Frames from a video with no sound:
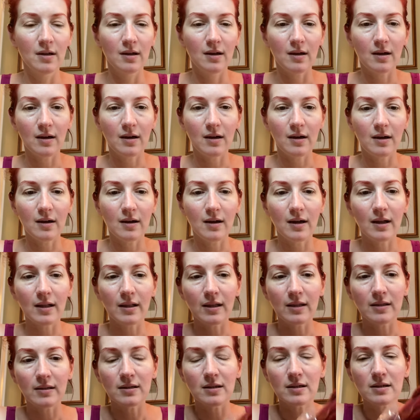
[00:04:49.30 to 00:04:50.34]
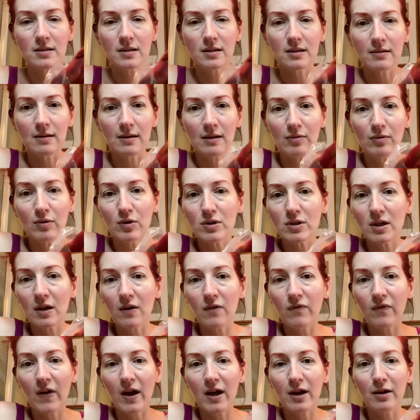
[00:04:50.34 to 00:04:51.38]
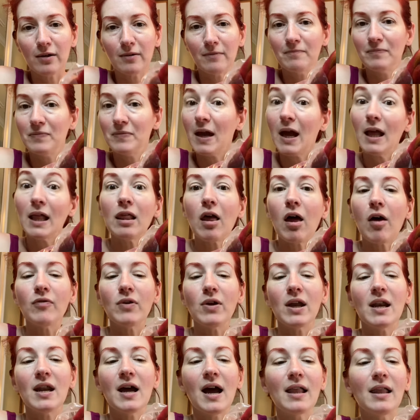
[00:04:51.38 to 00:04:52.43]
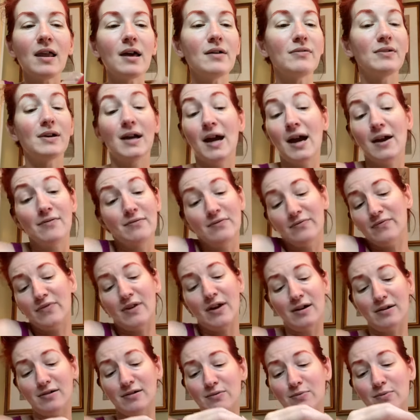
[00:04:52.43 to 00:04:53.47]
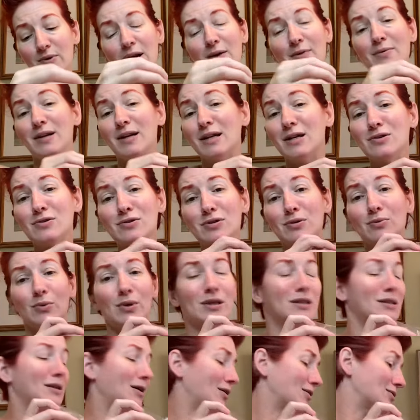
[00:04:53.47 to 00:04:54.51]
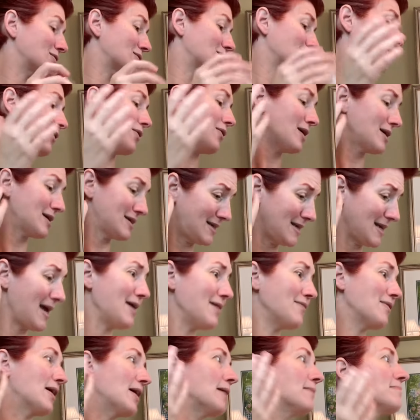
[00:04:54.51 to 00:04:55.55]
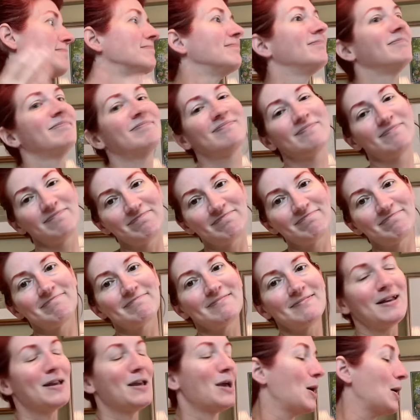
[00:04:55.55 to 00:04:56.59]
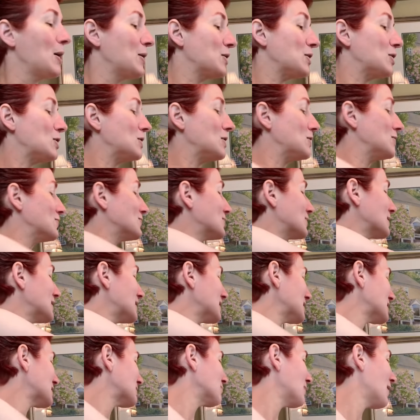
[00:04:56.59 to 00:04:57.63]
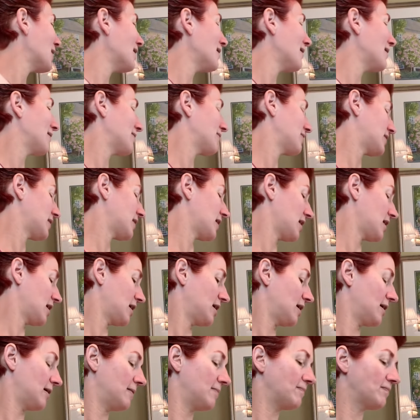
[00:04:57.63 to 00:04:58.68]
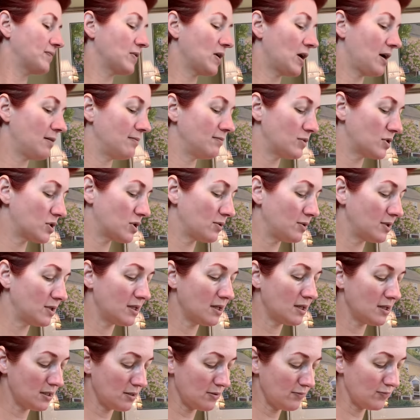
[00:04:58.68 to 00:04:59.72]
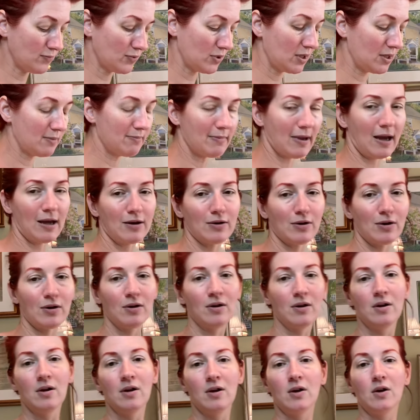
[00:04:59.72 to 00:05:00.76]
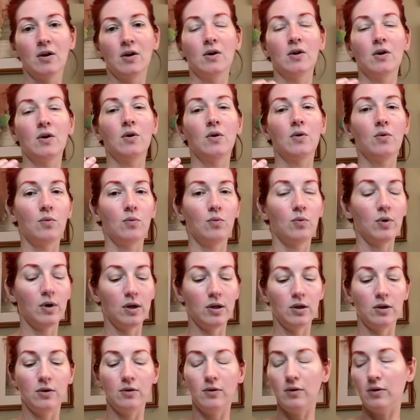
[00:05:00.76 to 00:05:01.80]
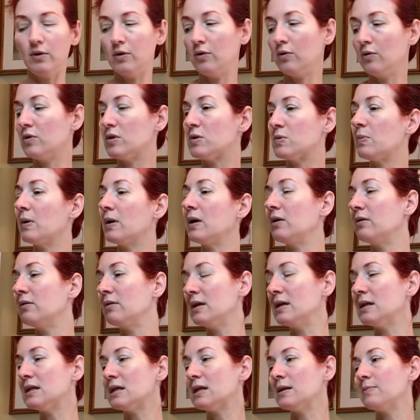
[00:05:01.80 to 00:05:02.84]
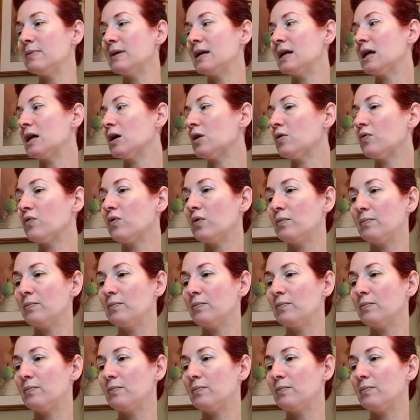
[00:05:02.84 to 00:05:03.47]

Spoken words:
it looks like fire. I love it. I haven't found what I want to use it with though, so I save it. I'm gonna use it this month. So it doesn't really matter what you use, but you need to be careful